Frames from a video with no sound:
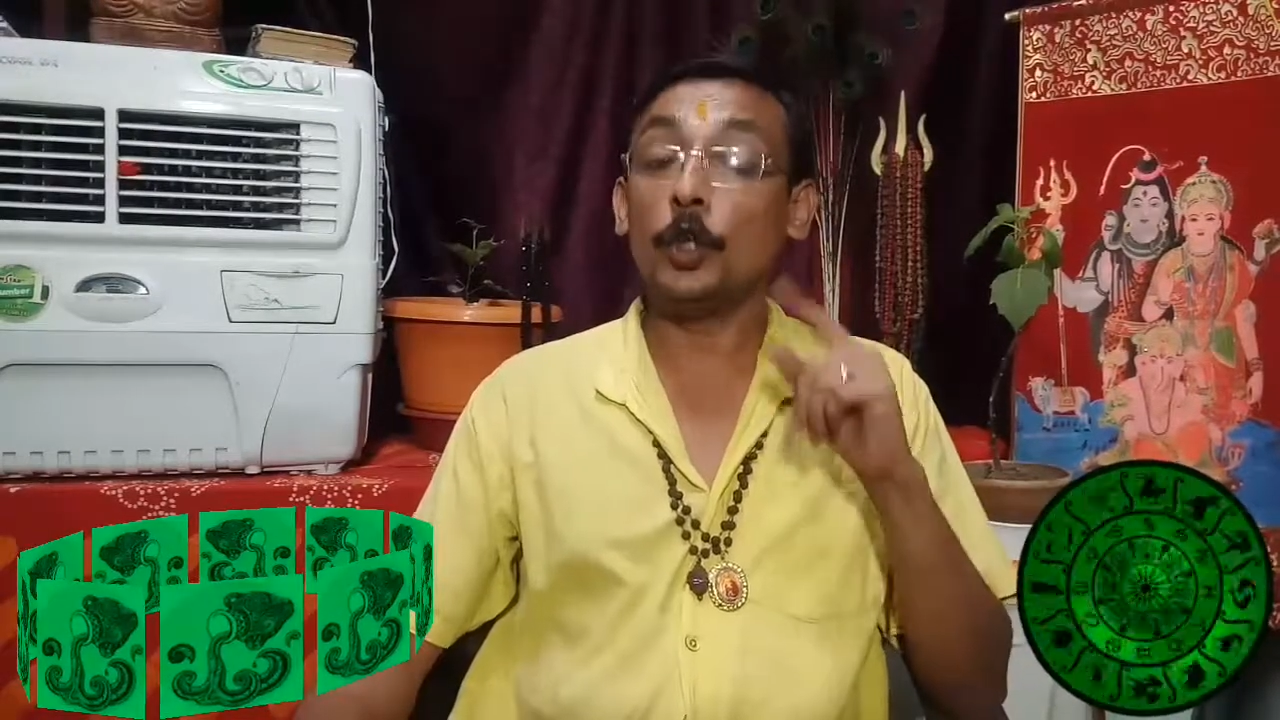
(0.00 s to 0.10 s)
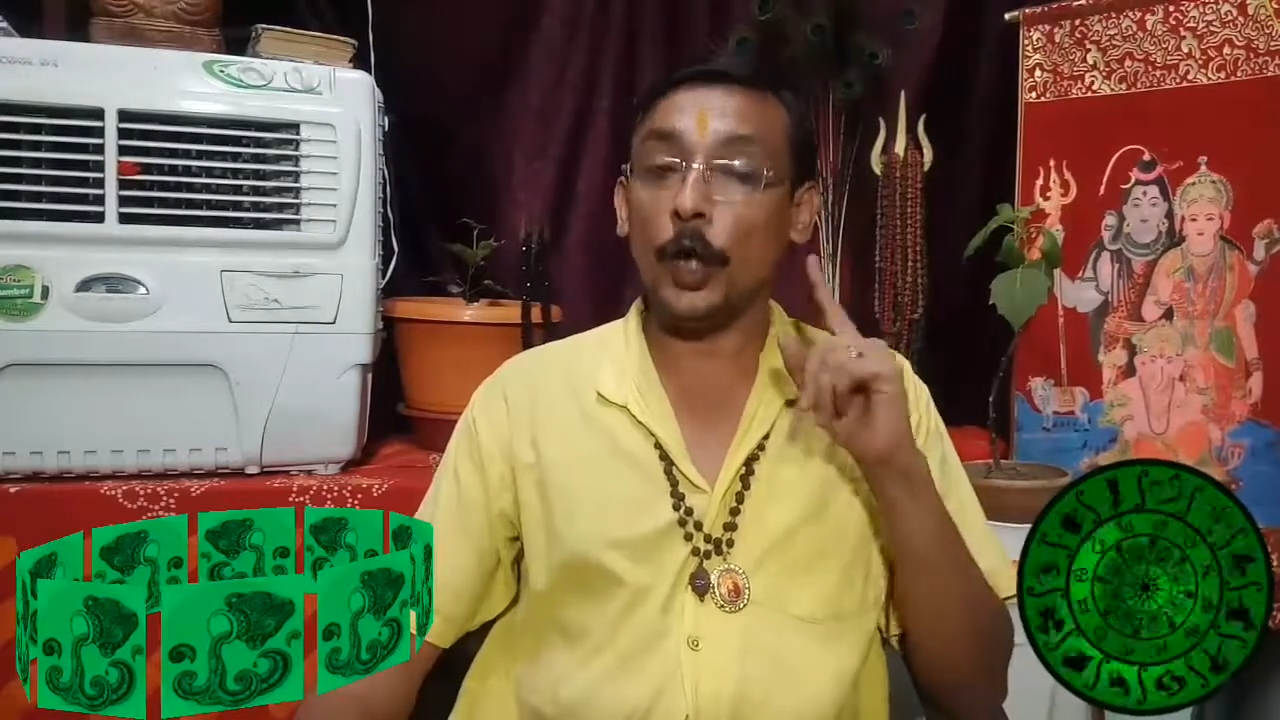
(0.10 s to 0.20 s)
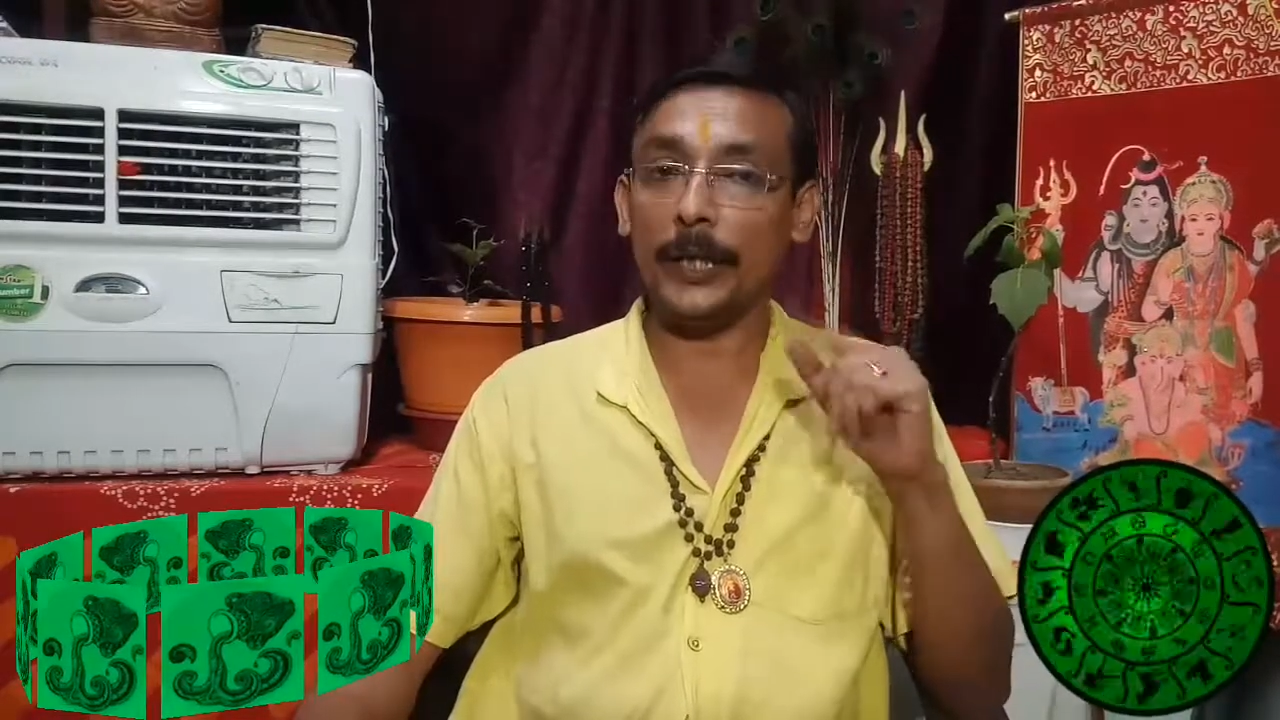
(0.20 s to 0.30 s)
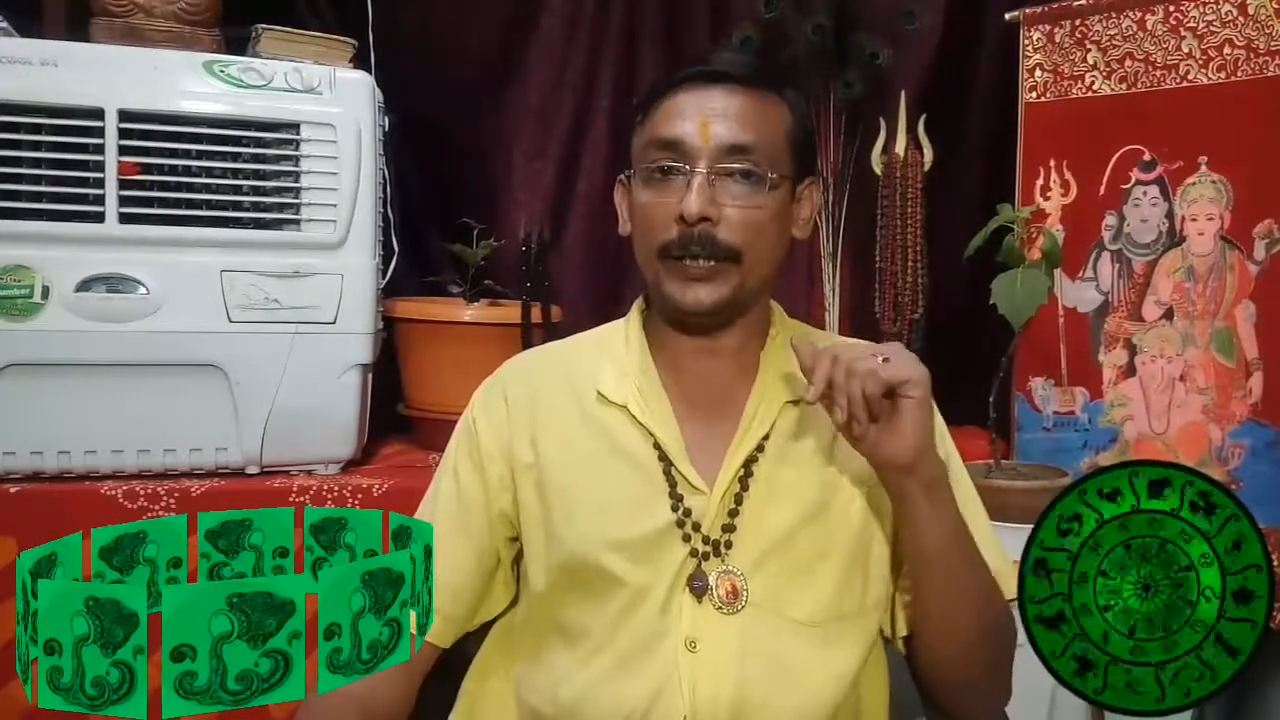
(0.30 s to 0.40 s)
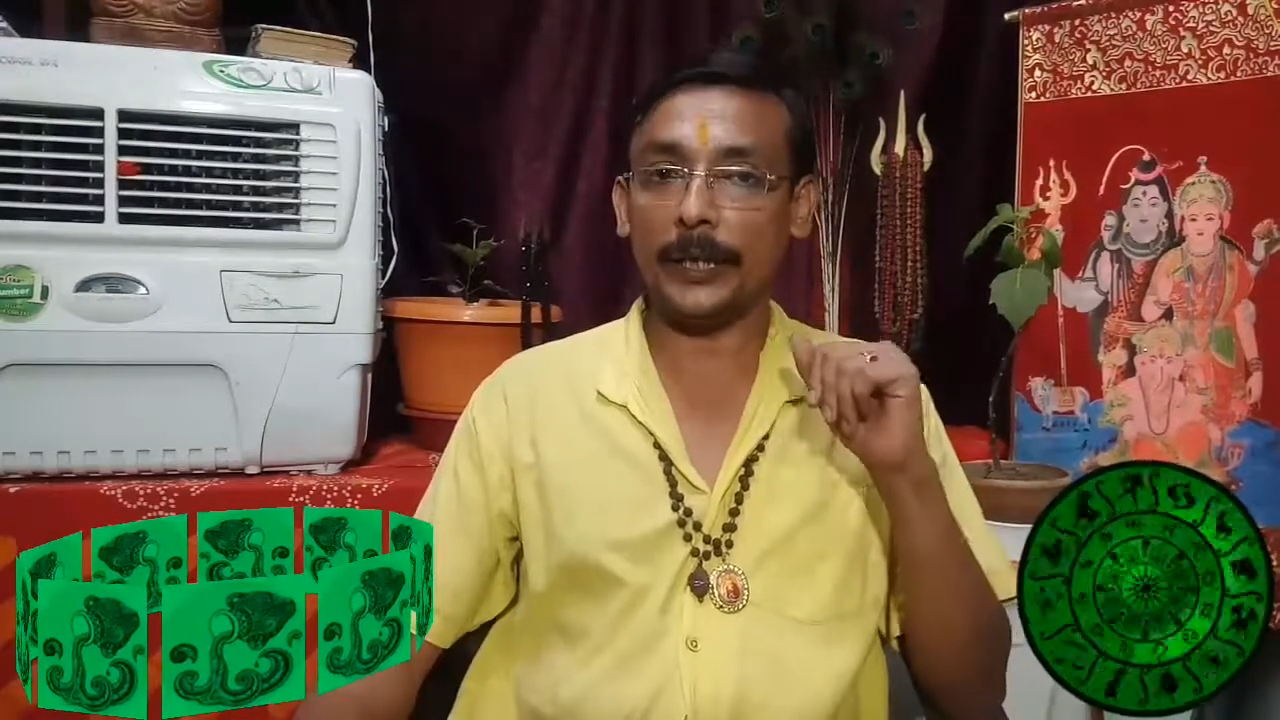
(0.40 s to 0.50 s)

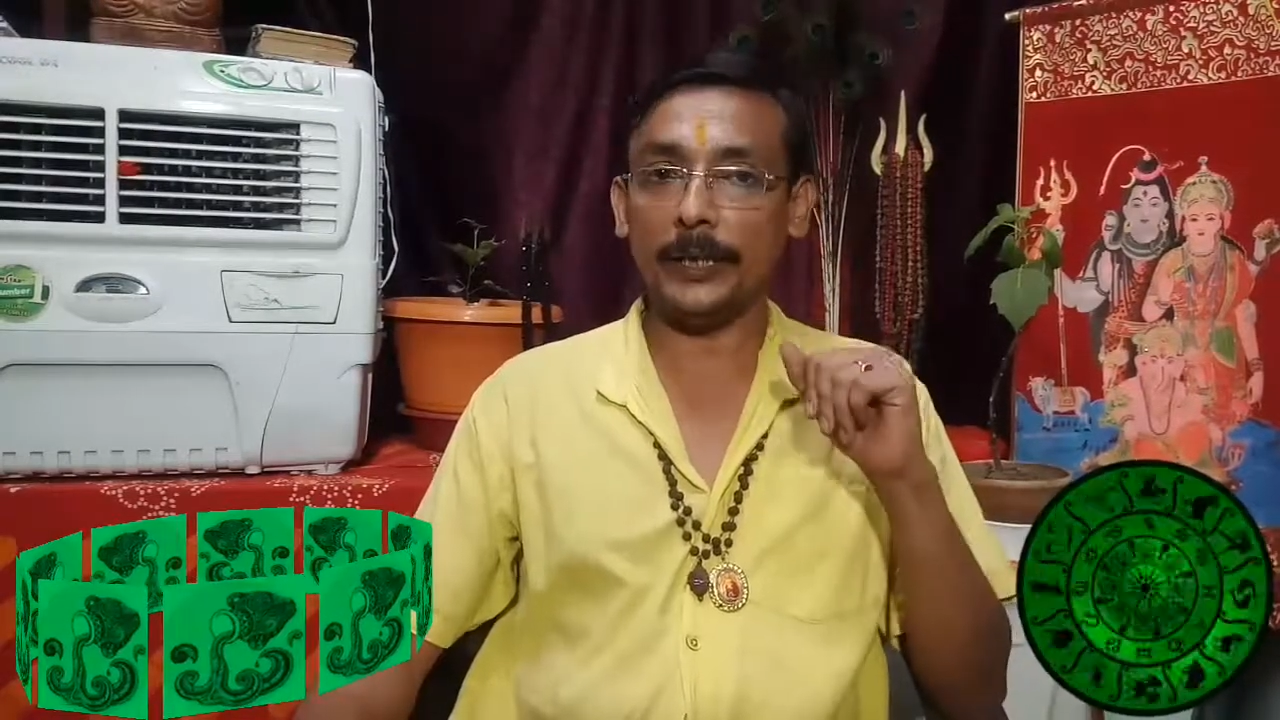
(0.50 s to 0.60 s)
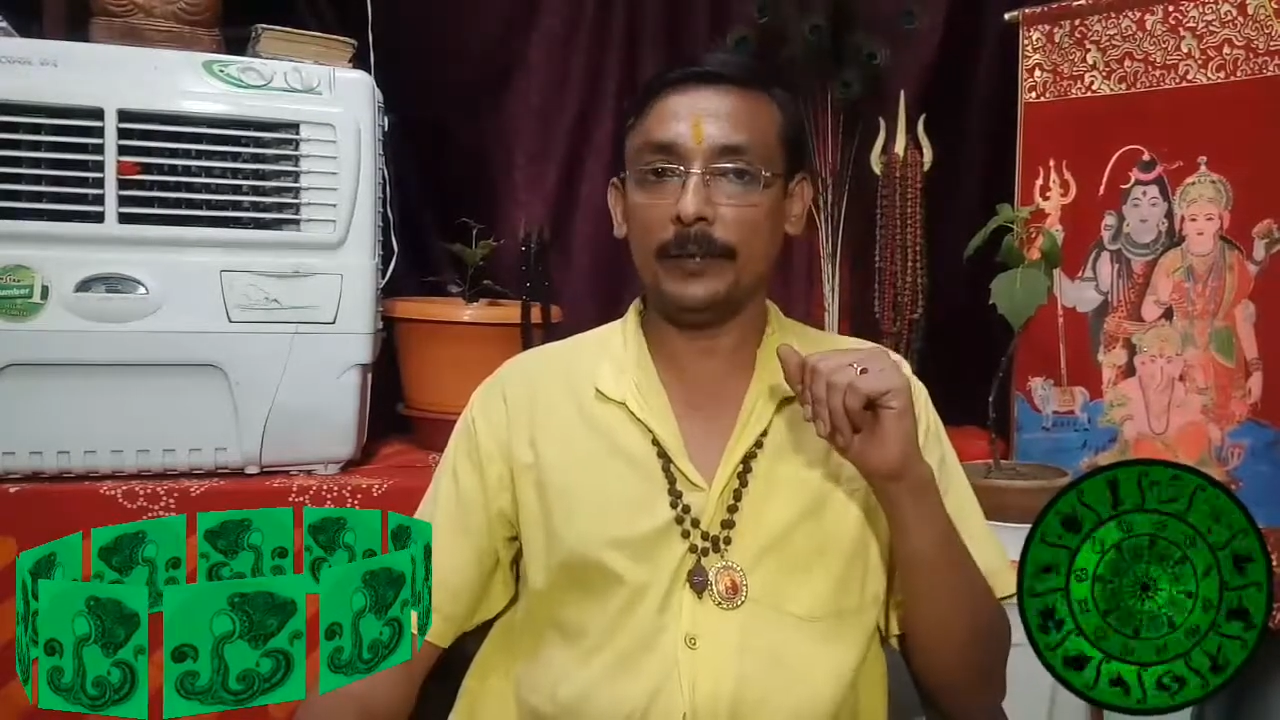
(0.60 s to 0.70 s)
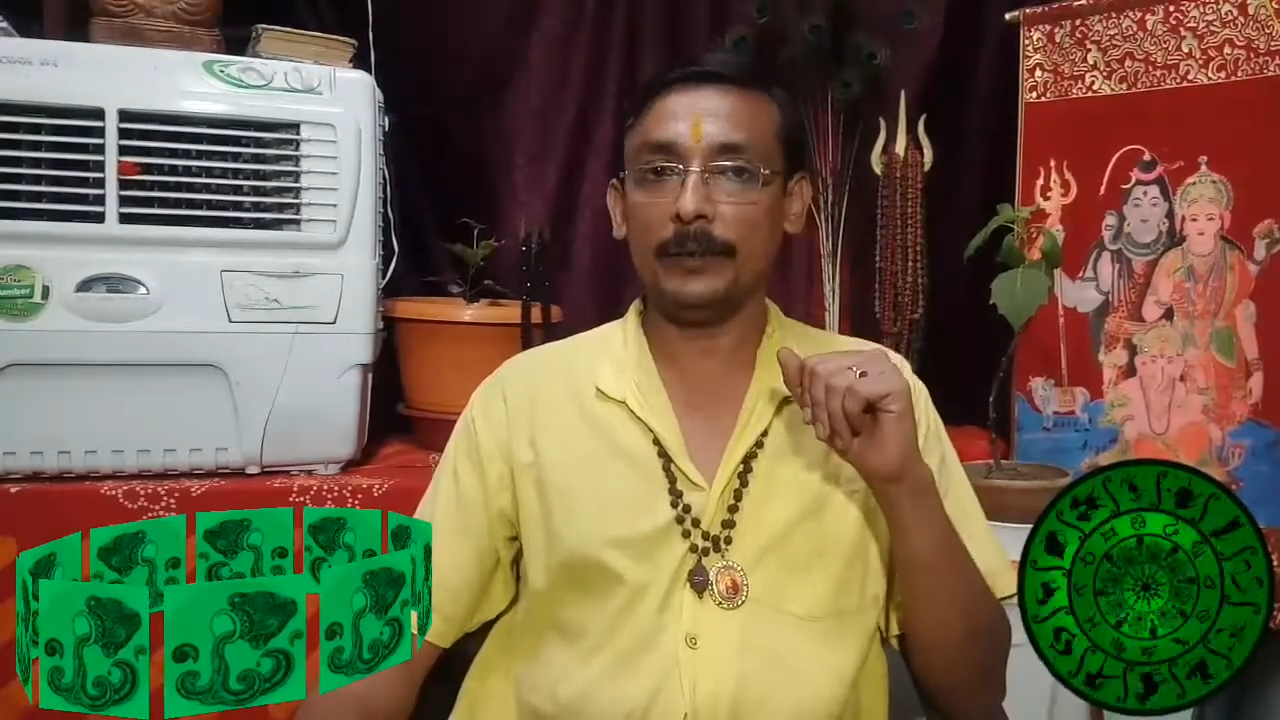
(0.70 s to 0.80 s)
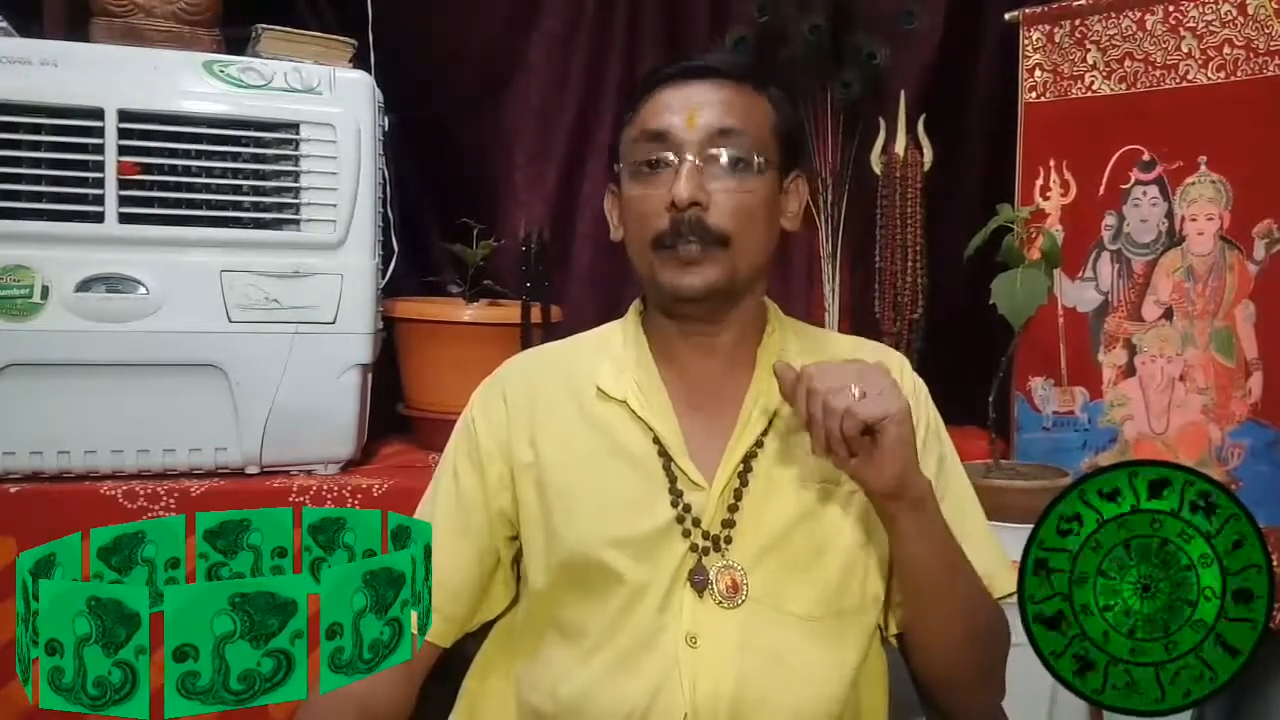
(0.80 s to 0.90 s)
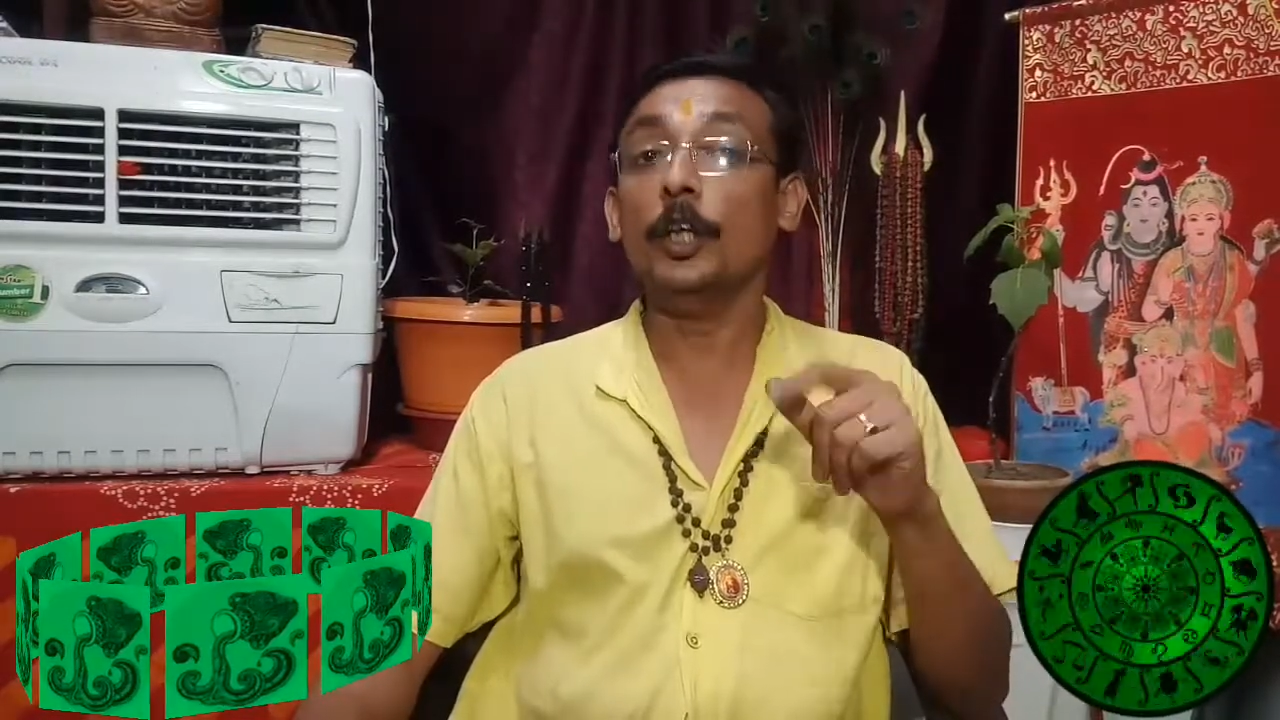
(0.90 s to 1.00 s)
twentieth,